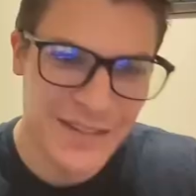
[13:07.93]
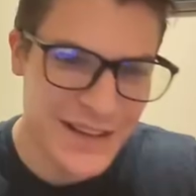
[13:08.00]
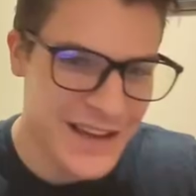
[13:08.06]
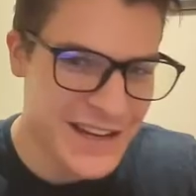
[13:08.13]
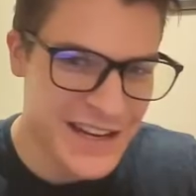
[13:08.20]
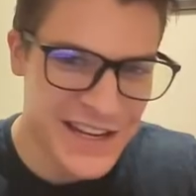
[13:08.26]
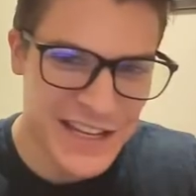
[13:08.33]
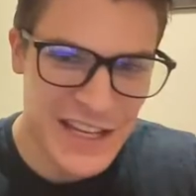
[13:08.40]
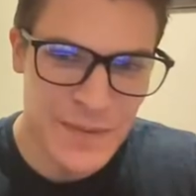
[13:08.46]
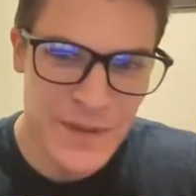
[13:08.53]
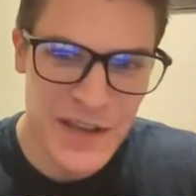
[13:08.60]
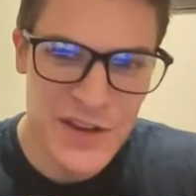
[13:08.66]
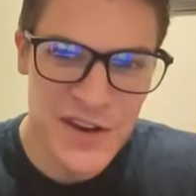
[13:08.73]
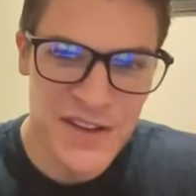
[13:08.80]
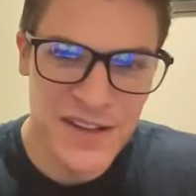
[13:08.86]
I need to keep
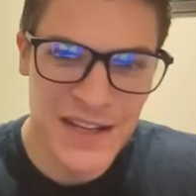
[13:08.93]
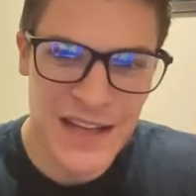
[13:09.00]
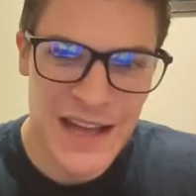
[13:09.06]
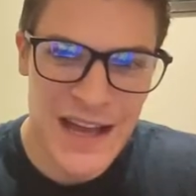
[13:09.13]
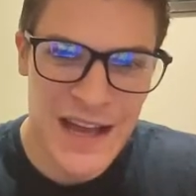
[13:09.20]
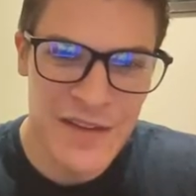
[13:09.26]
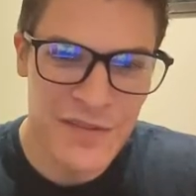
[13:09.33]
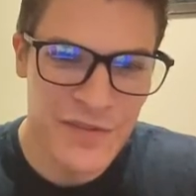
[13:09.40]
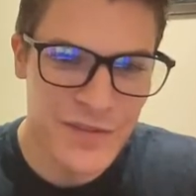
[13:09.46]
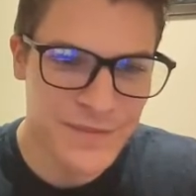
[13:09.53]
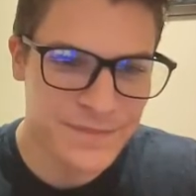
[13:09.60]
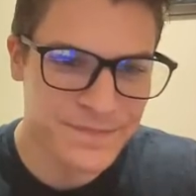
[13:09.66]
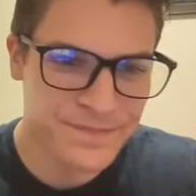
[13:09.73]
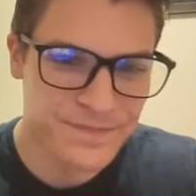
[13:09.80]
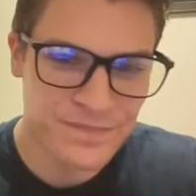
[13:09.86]
my units alive.
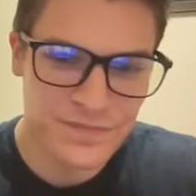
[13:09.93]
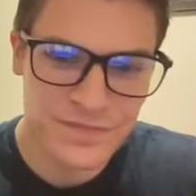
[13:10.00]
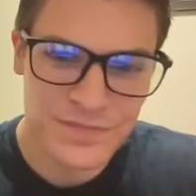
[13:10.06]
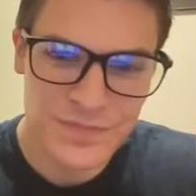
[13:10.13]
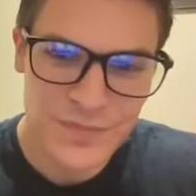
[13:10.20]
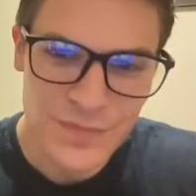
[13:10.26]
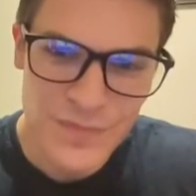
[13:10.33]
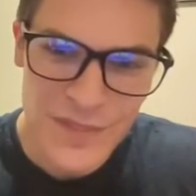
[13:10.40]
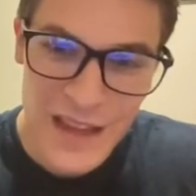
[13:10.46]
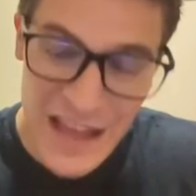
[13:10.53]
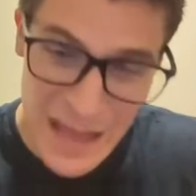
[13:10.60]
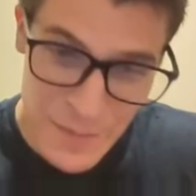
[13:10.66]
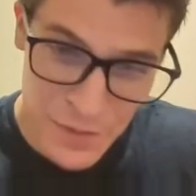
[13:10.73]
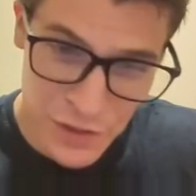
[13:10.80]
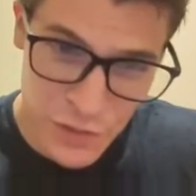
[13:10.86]

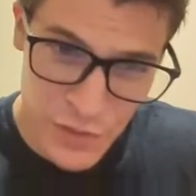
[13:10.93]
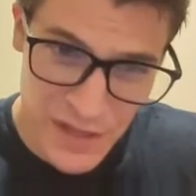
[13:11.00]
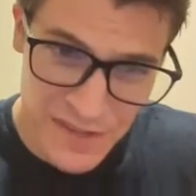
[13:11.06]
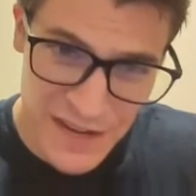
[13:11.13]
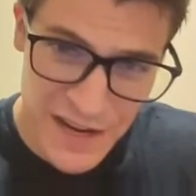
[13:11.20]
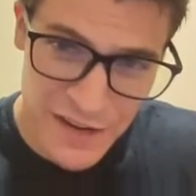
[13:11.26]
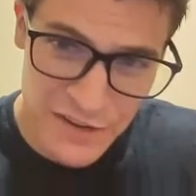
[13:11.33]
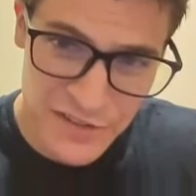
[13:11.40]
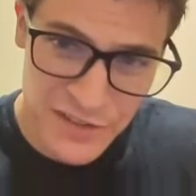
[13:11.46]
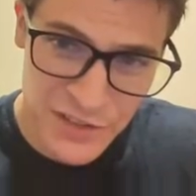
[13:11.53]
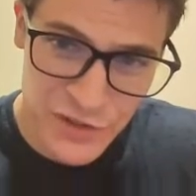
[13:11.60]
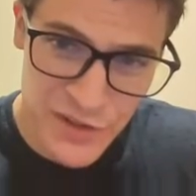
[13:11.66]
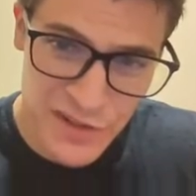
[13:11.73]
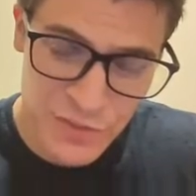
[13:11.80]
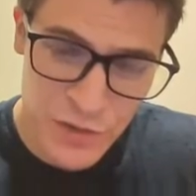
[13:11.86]
I built a weak side
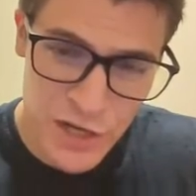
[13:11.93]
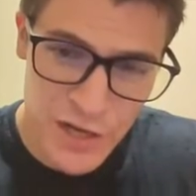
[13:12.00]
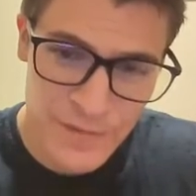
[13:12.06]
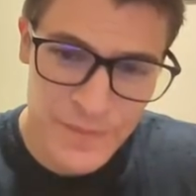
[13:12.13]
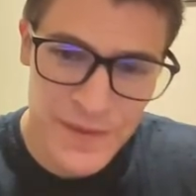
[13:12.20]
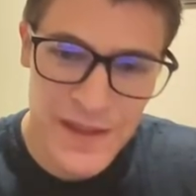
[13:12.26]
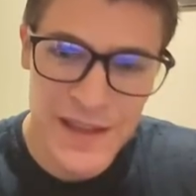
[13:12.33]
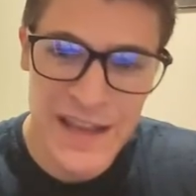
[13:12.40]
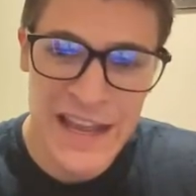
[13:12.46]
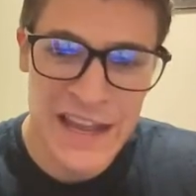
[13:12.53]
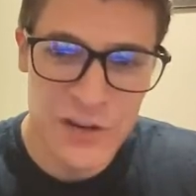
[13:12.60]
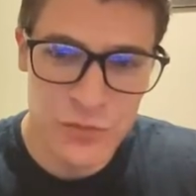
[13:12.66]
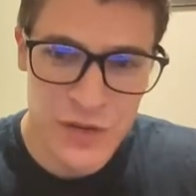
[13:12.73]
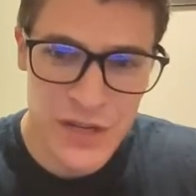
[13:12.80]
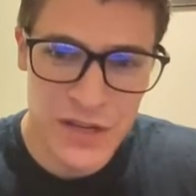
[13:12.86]
artillery as well,
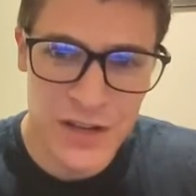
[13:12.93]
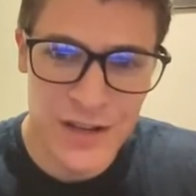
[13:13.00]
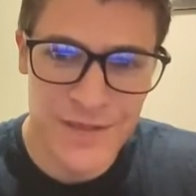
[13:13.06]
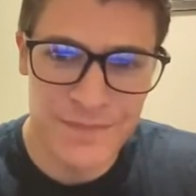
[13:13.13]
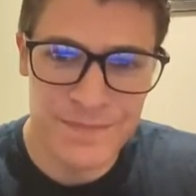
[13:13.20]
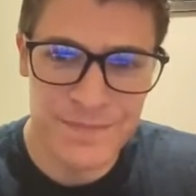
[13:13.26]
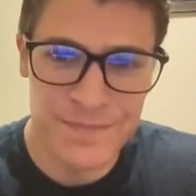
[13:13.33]
and a recon.